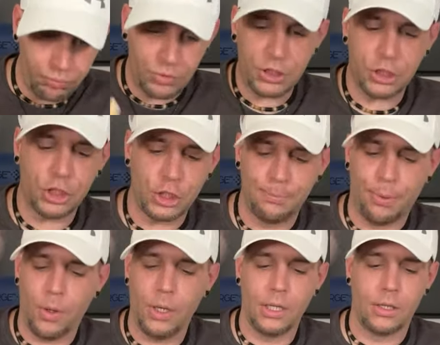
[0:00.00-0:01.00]

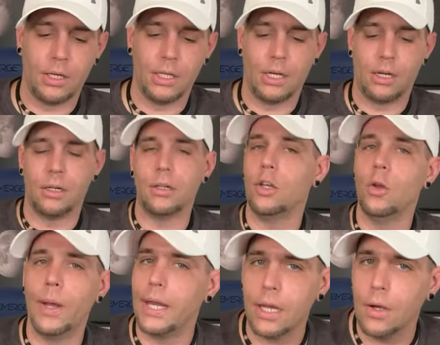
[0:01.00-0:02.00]
Spoiler alert,
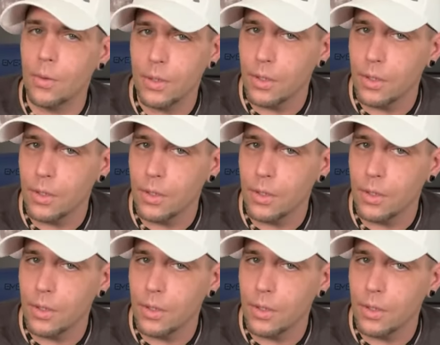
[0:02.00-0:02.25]
you ain't going